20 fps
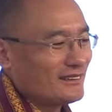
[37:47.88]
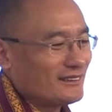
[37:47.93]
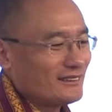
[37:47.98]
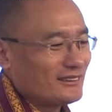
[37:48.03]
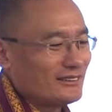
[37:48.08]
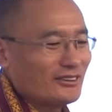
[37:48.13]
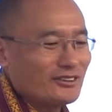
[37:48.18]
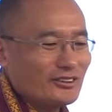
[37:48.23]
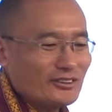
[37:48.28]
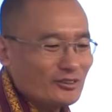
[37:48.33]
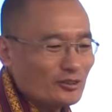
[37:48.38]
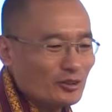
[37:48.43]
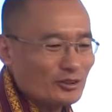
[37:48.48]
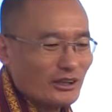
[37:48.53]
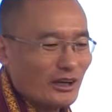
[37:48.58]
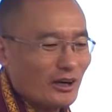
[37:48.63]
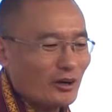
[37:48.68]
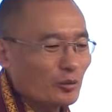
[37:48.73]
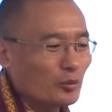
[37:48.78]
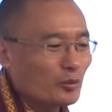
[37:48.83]
This is not
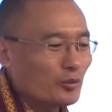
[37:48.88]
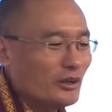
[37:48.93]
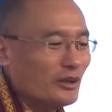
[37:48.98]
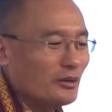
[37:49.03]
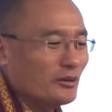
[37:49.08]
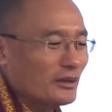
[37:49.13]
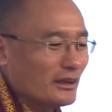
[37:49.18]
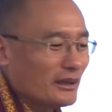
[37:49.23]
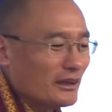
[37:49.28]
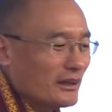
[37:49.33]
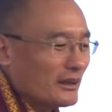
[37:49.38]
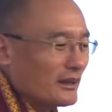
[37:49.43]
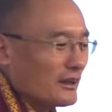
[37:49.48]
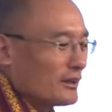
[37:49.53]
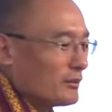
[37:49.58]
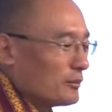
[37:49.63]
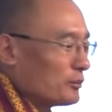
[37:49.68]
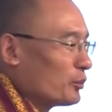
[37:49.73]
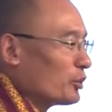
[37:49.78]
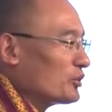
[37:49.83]
how we
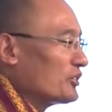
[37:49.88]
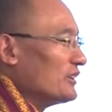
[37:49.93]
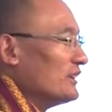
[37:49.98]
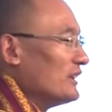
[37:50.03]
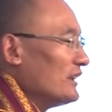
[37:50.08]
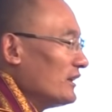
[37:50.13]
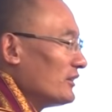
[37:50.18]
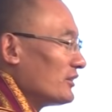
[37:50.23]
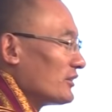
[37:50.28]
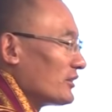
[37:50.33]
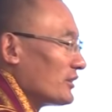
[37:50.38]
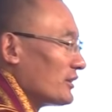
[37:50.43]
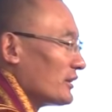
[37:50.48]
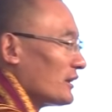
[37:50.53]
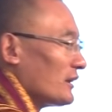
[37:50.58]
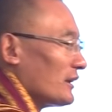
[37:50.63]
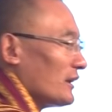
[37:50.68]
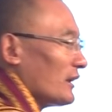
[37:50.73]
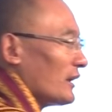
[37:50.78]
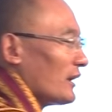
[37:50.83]

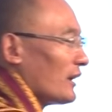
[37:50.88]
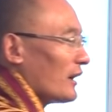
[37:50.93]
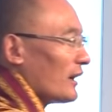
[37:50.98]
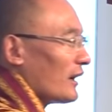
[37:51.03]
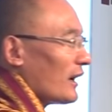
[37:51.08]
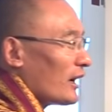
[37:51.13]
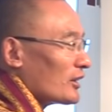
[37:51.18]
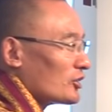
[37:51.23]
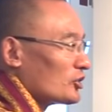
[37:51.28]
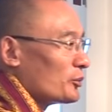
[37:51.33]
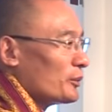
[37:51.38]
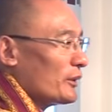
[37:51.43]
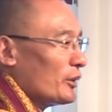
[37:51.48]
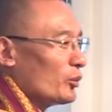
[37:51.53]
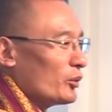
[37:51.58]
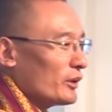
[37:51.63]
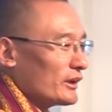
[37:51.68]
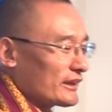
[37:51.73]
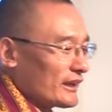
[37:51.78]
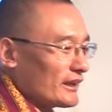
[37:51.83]
Bhutanese are to be
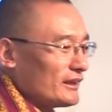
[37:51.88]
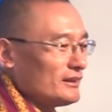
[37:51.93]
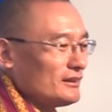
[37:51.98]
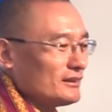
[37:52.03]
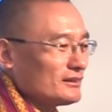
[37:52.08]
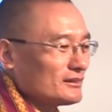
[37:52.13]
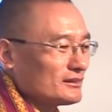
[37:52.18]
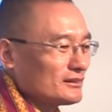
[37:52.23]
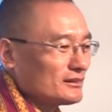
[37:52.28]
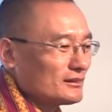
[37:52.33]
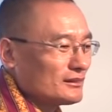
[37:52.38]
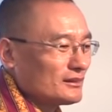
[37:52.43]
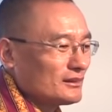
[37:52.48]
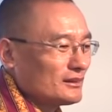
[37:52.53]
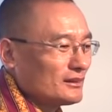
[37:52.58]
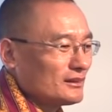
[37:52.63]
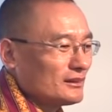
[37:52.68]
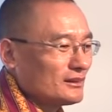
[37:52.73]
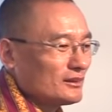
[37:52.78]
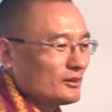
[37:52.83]
working.
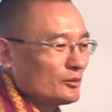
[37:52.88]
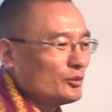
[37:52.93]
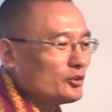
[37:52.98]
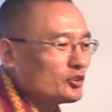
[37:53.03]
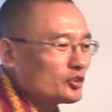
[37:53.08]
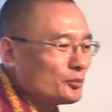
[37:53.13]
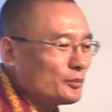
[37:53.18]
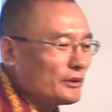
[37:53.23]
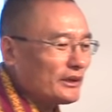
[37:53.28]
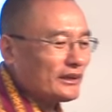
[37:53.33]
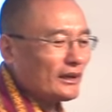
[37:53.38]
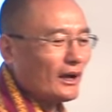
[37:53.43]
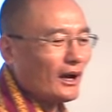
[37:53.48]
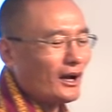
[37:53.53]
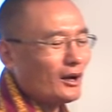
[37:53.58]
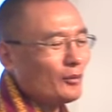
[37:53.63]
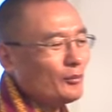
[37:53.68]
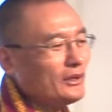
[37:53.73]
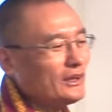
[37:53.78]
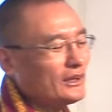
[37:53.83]
We should be in
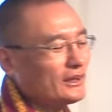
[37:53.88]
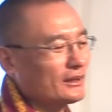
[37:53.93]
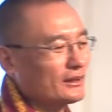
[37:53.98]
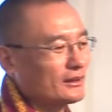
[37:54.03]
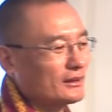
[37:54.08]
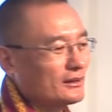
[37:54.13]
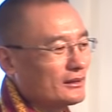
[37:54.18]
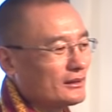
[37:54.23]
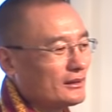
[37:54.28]
harmony.